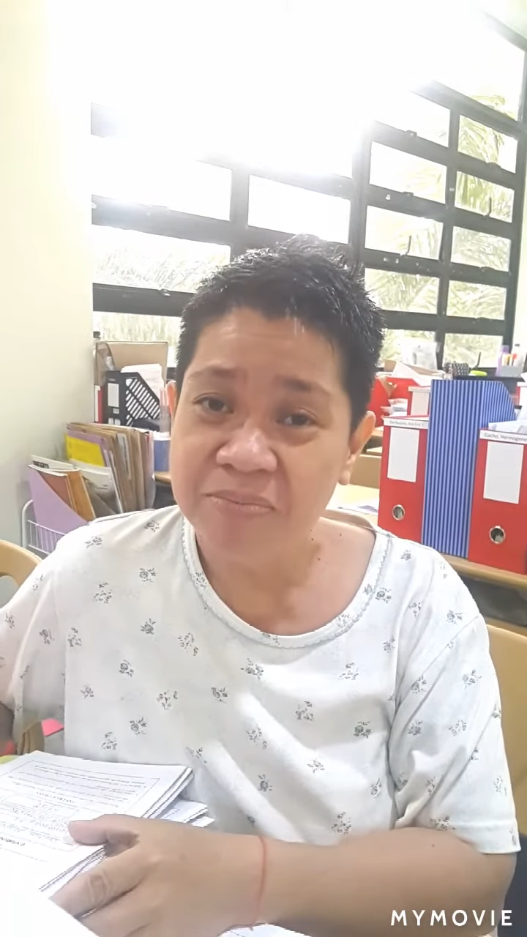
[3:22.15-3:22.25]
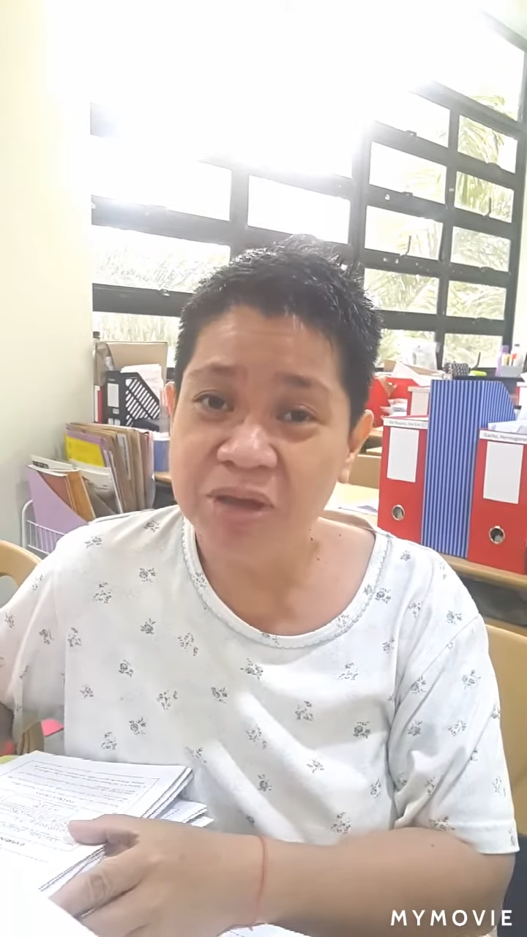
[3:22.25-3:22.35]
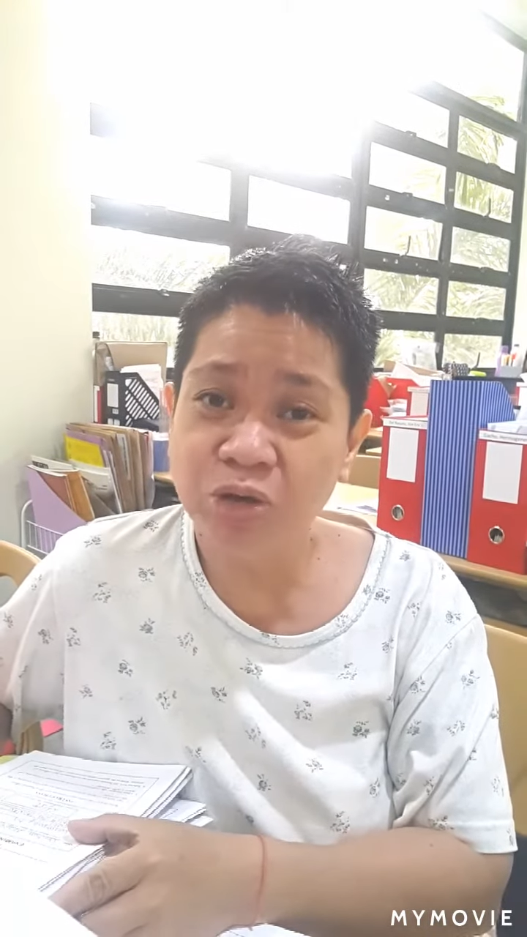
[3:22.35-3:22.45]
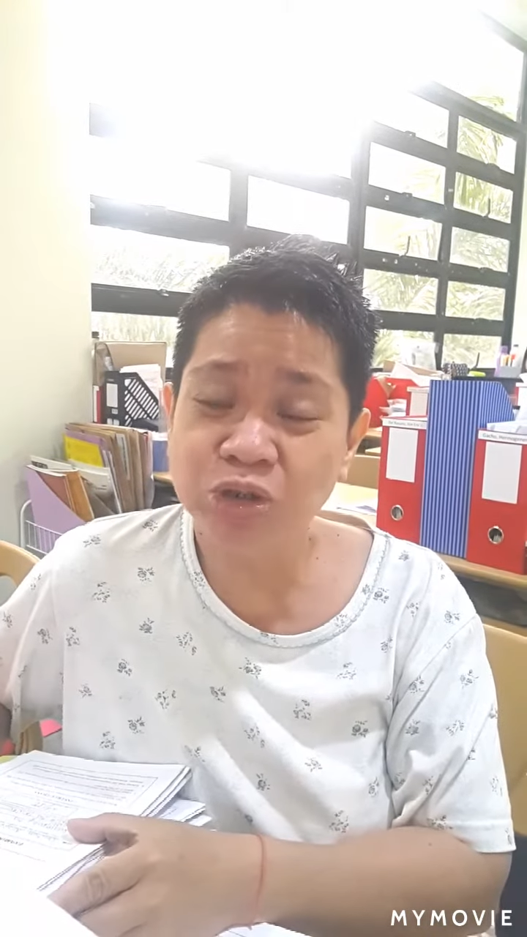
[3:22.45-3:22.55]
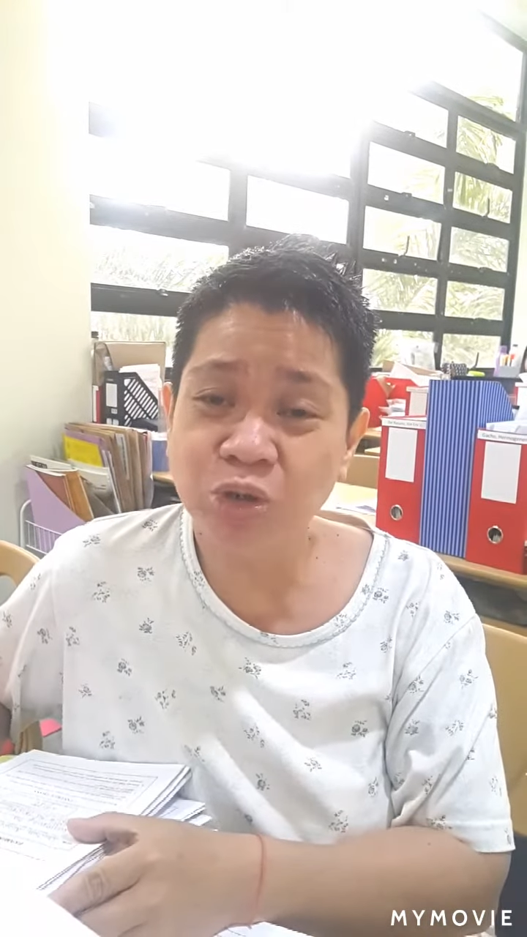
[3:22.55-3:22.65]

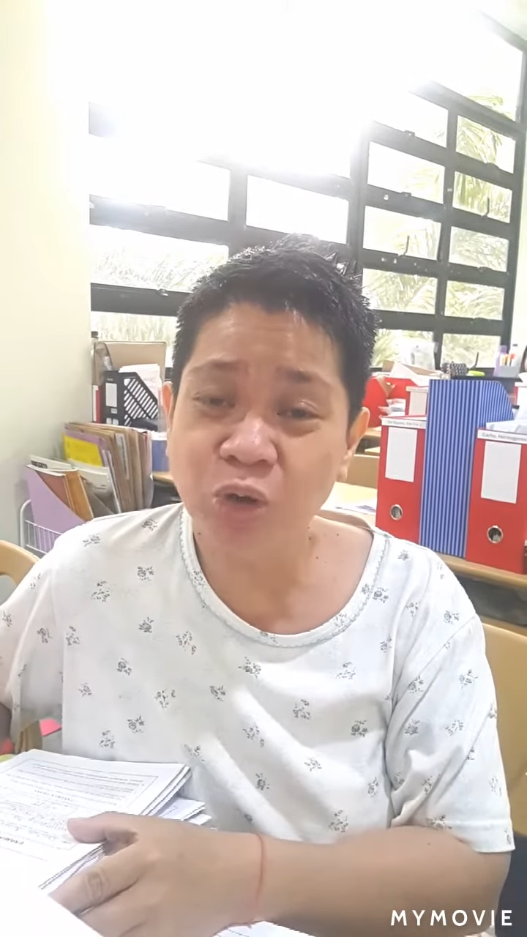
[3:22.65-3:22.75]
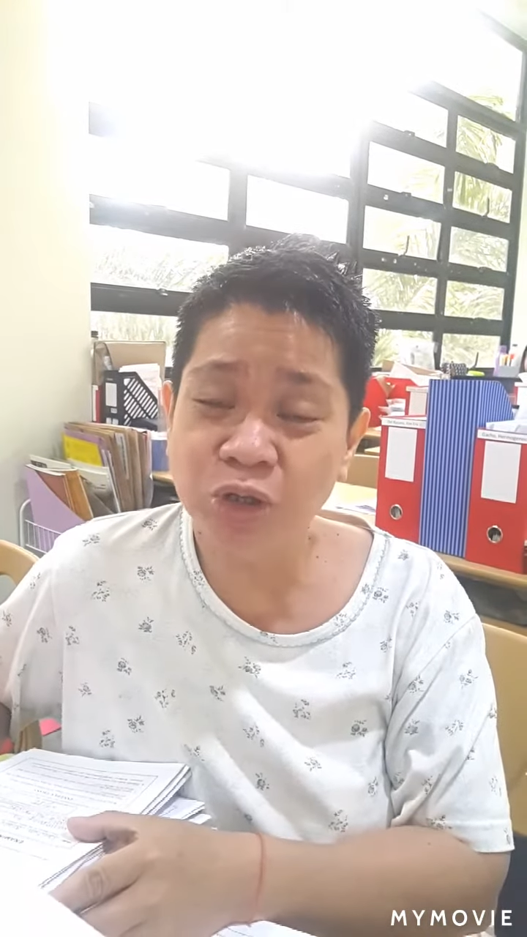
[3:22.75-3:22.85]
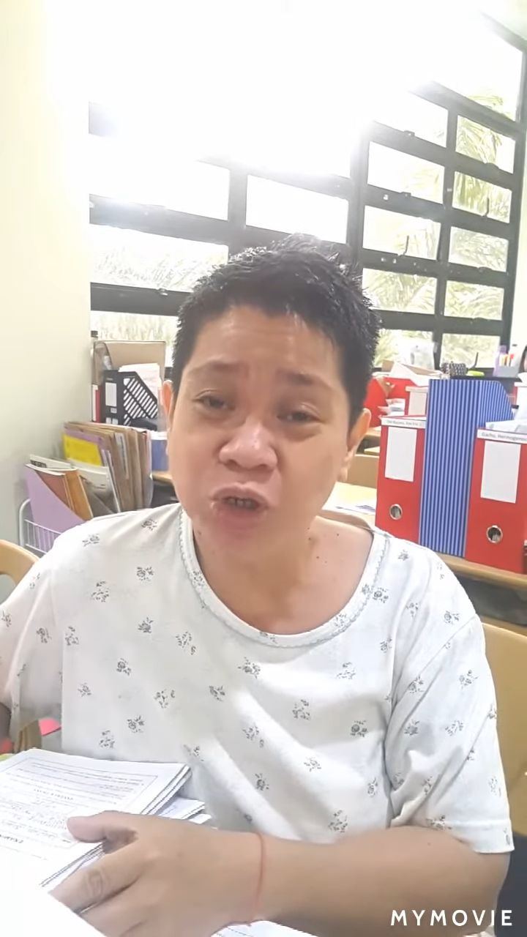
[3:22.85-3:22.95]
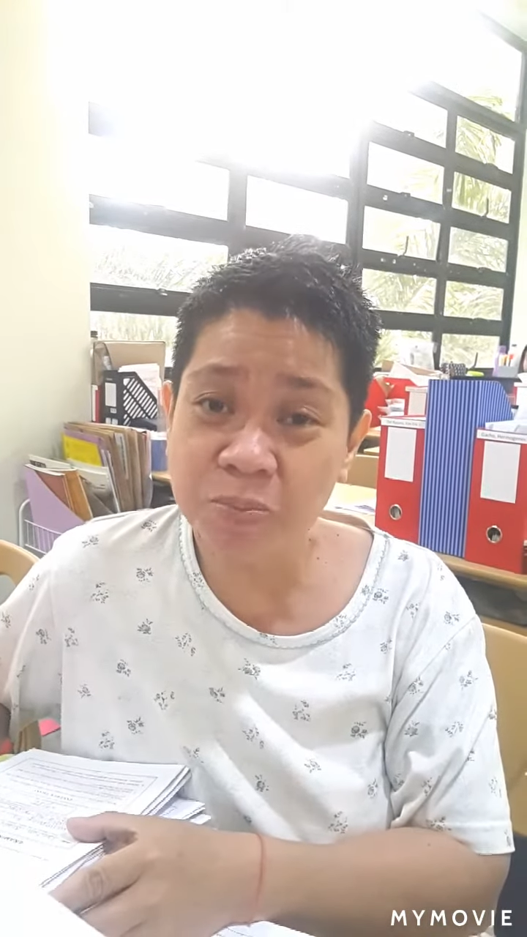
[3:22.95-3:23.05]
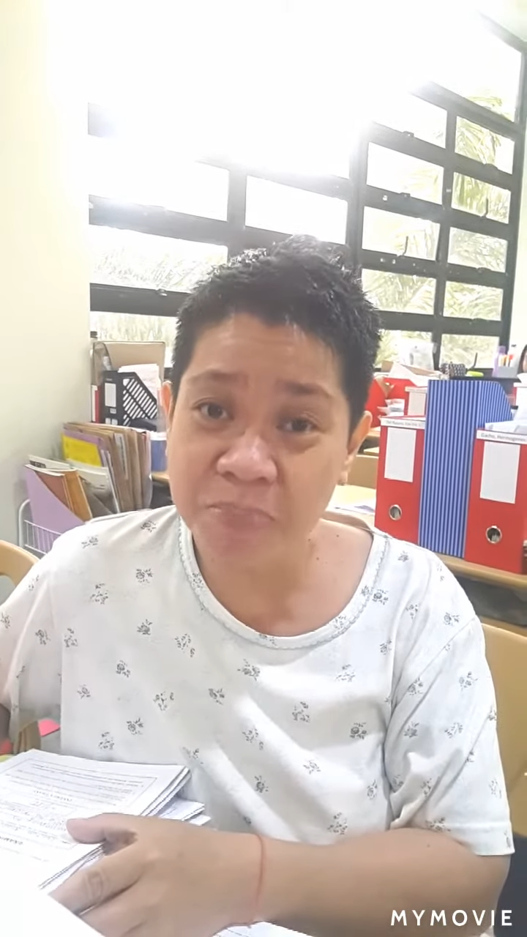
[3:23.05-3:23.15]
because all
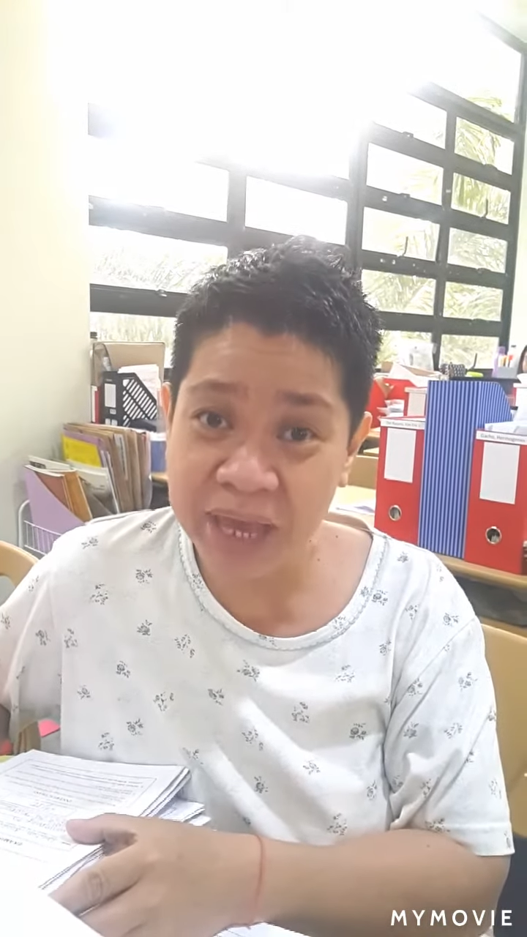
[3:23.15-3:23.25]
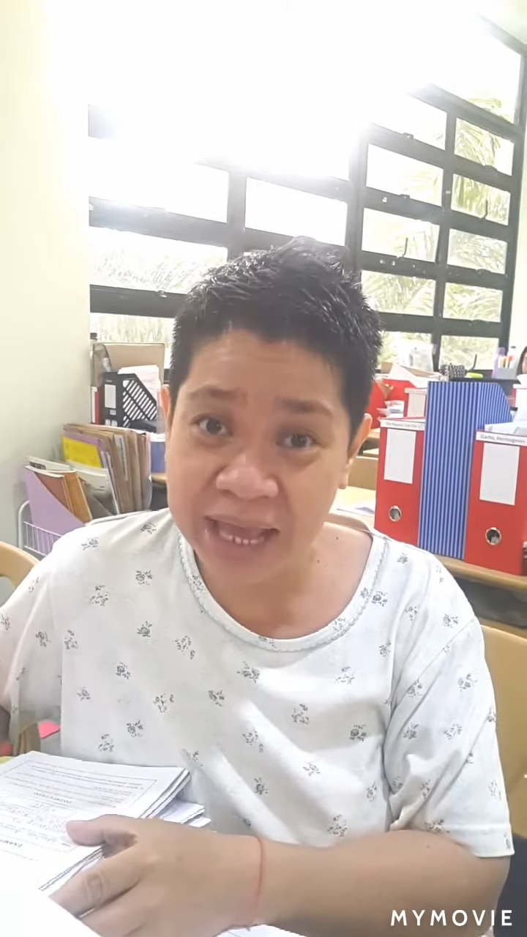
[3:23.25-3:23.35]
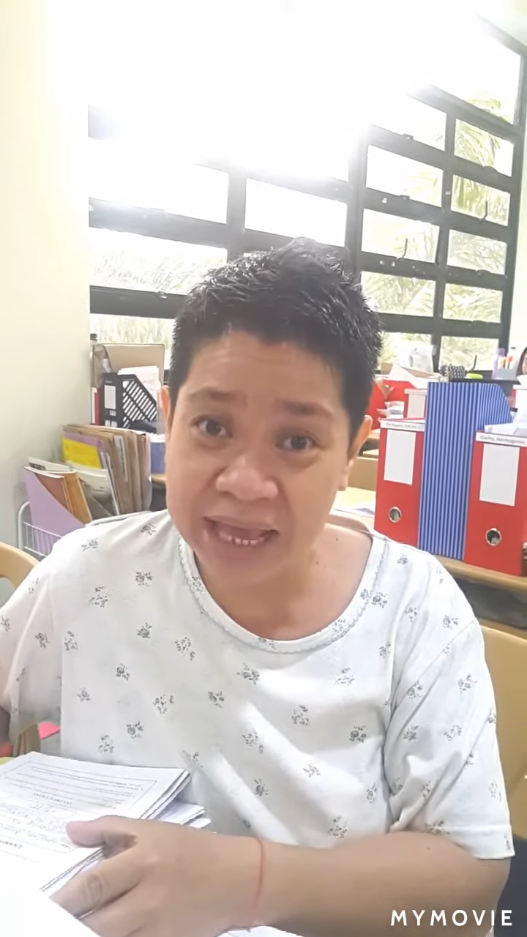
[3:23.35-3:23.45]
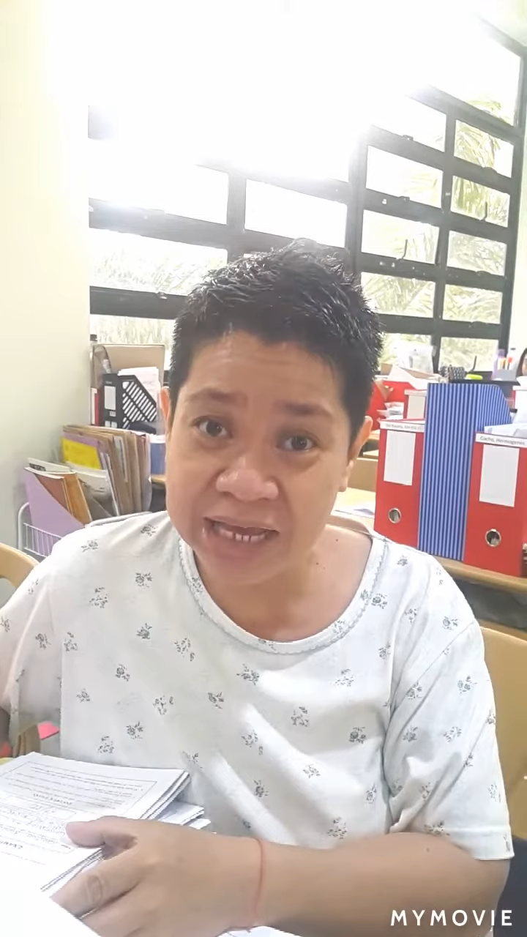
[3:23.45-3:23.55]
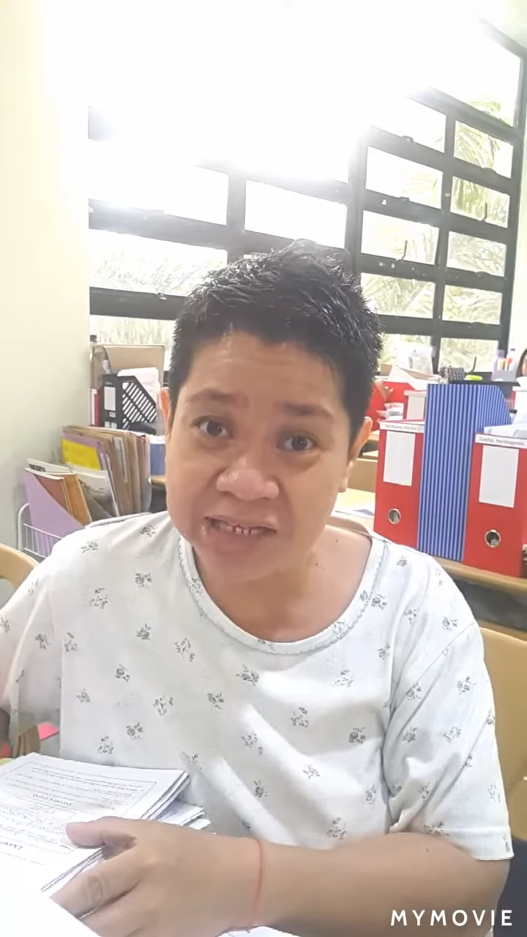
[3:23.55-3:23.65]
your
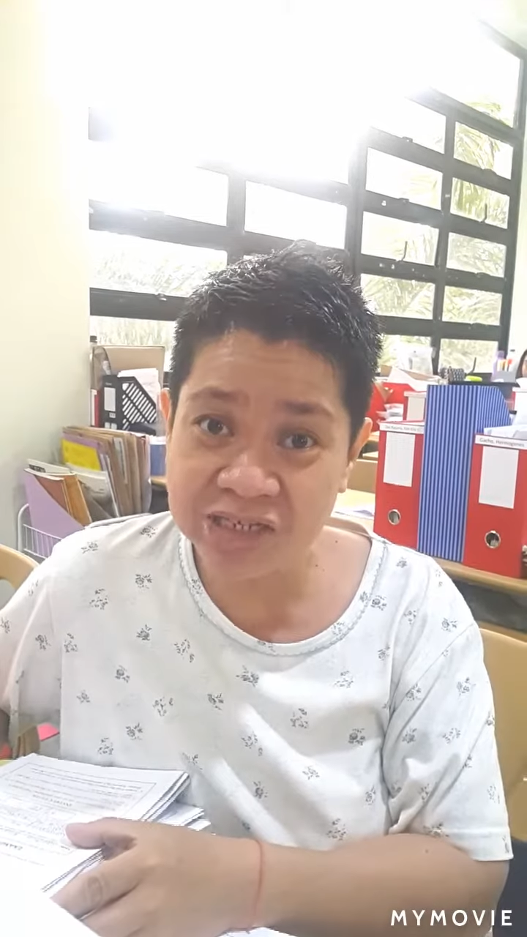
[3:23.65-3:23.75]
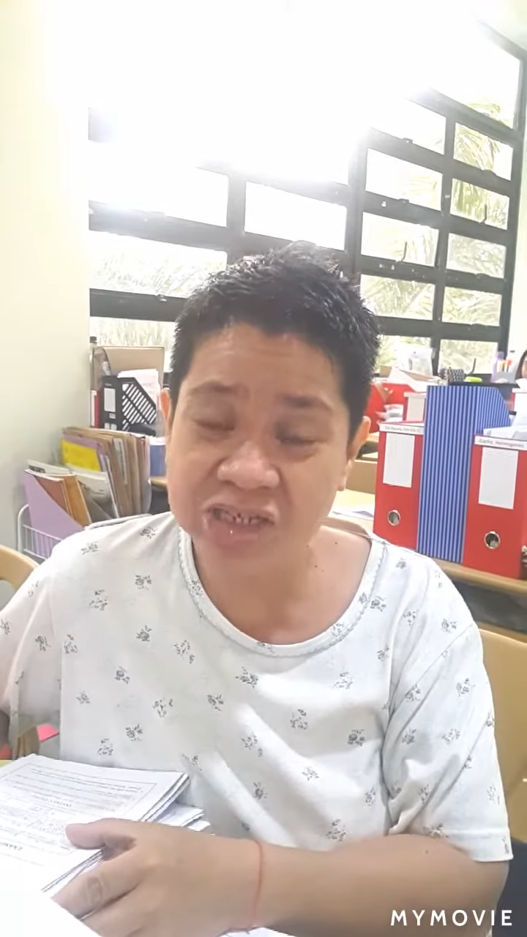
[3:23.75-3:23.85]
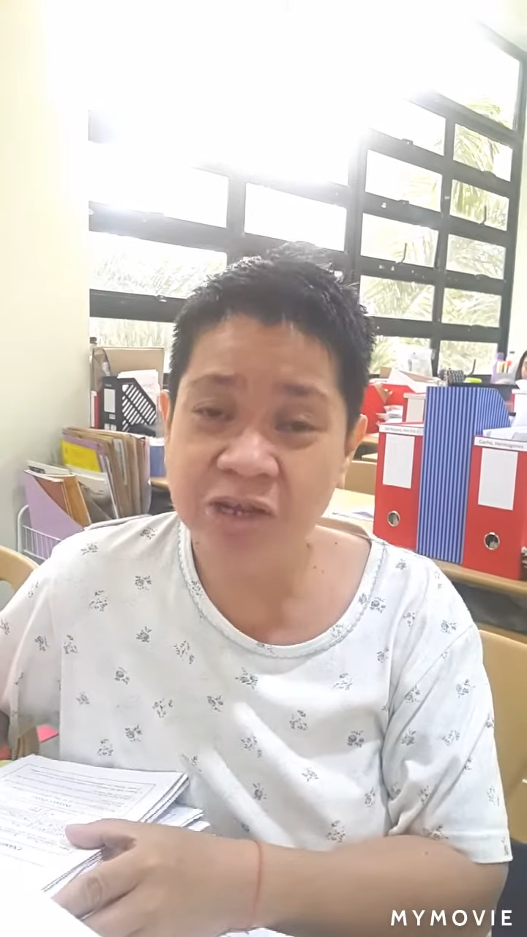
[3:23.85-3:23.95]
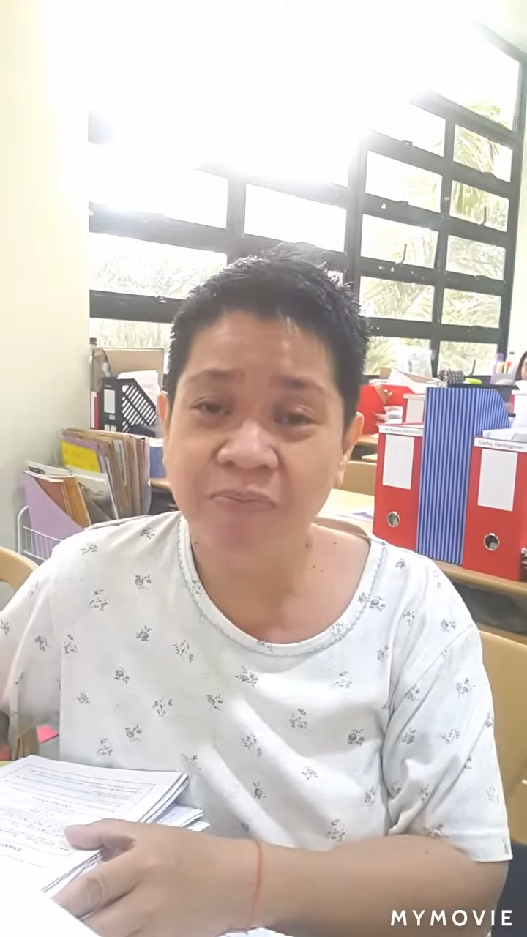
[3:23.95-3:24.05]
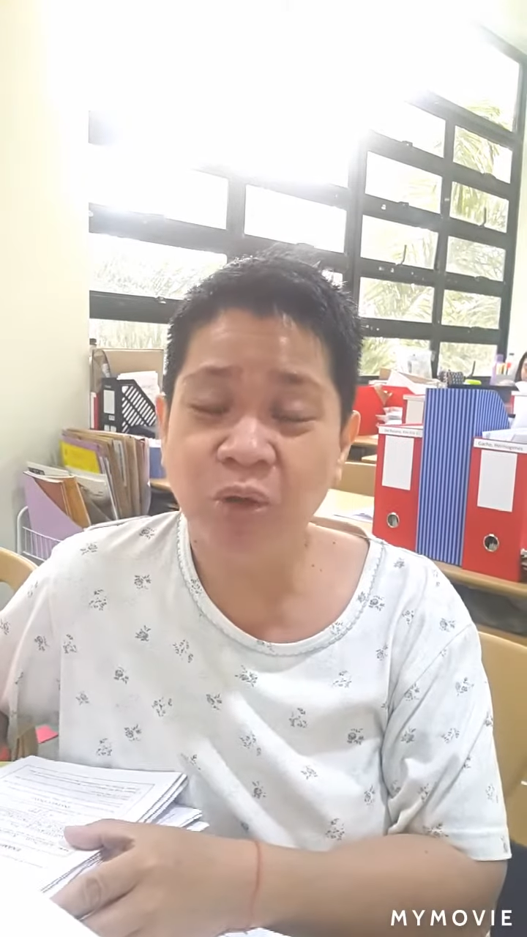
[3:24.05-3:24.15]
pains,